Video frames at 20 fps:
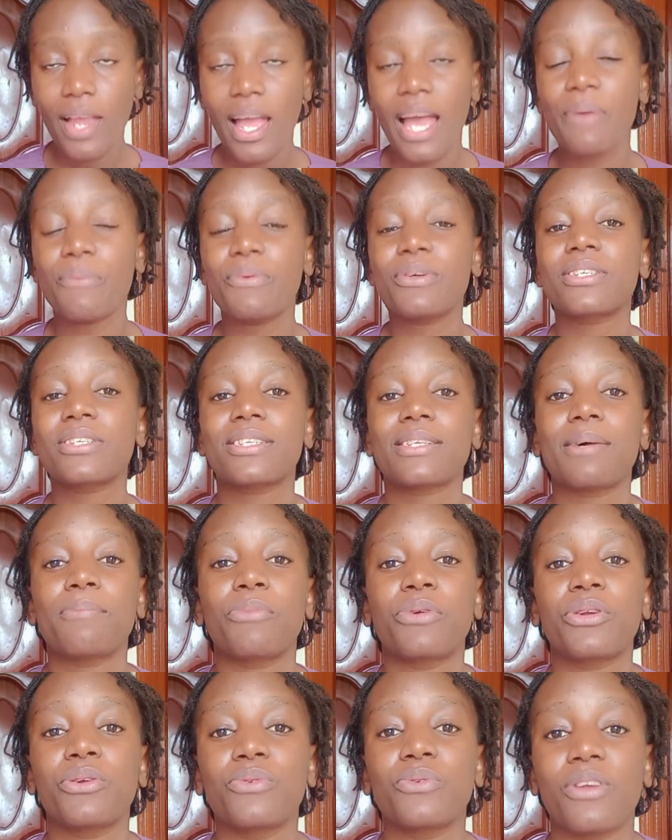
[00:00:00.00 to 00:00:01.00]
I wish
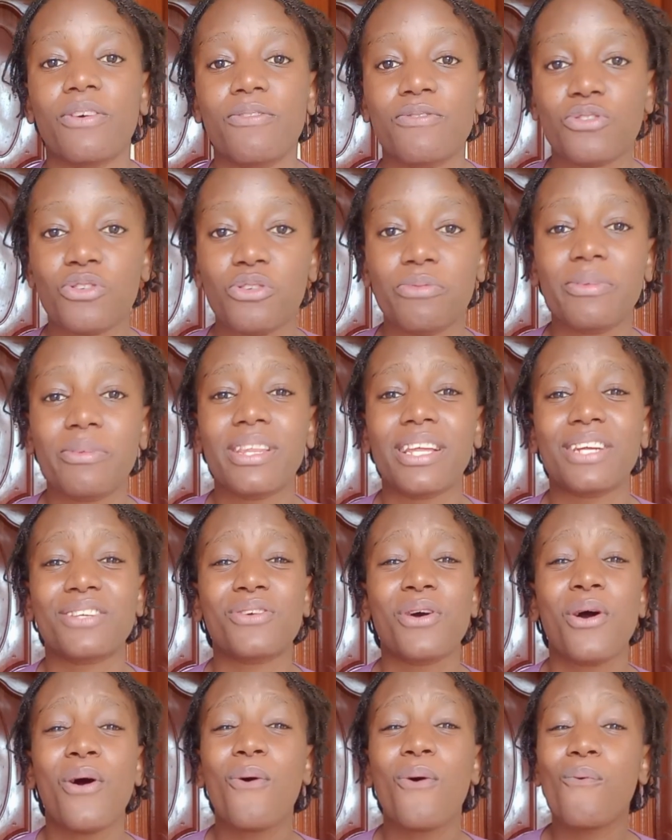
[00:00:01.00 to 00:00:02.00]
somebody would have told me that
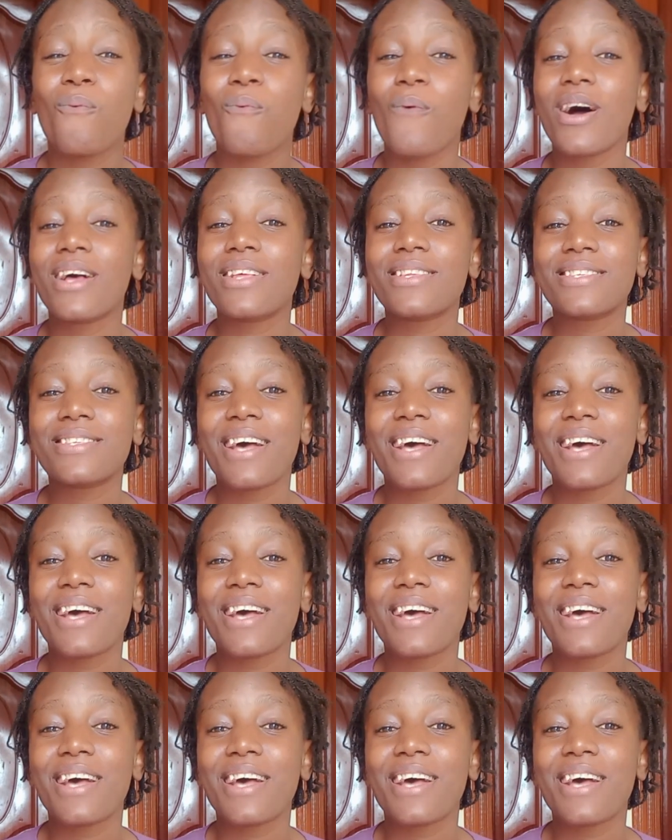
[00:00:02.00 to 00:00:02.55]
once